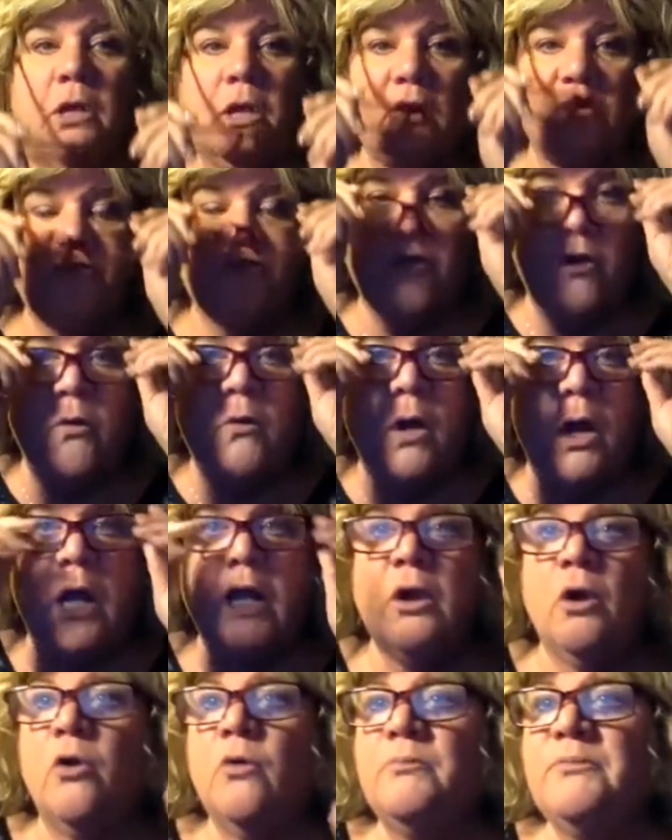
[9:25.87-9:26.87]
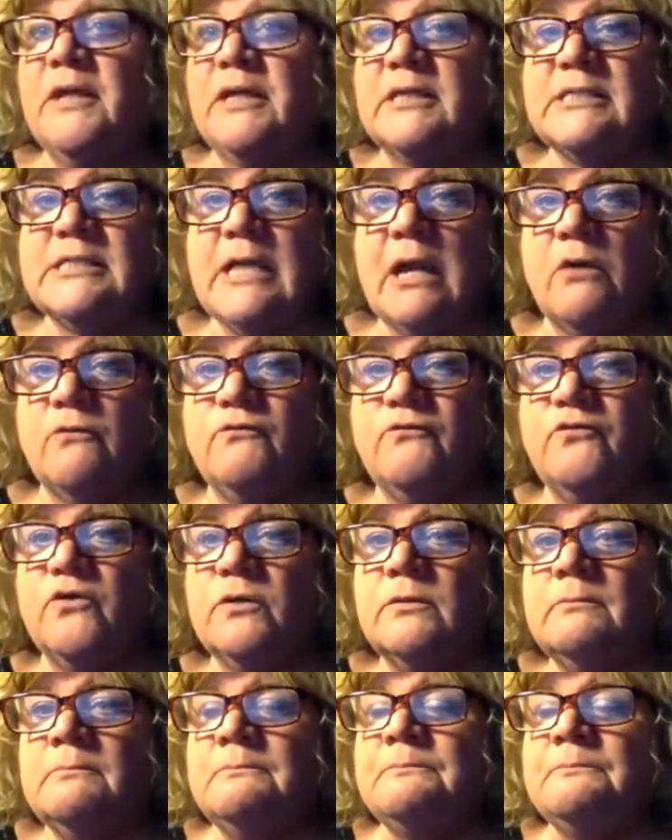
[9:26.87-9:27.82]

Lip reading: So I hope that's helpful.